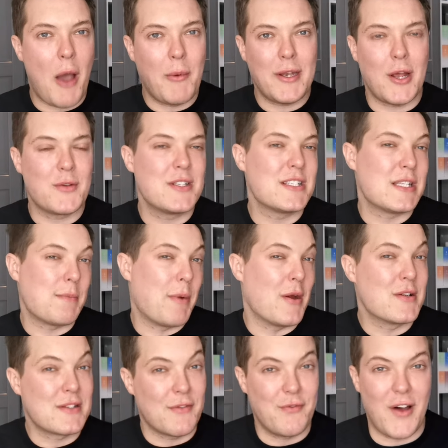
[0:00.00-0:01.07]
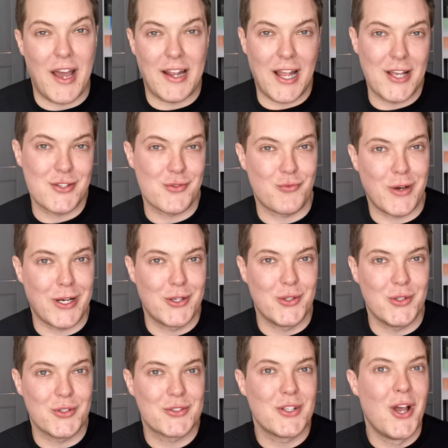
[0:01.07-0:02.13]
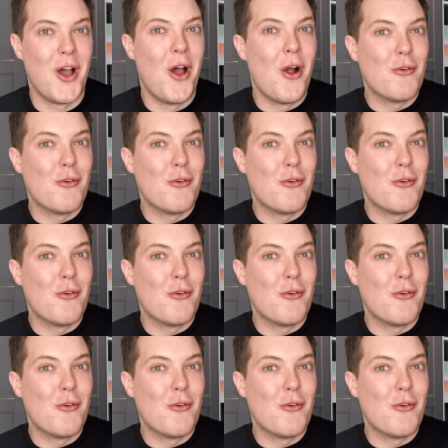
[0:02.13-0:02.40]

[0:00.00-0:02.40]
and we notice the appearance of fine lines and wrinkles.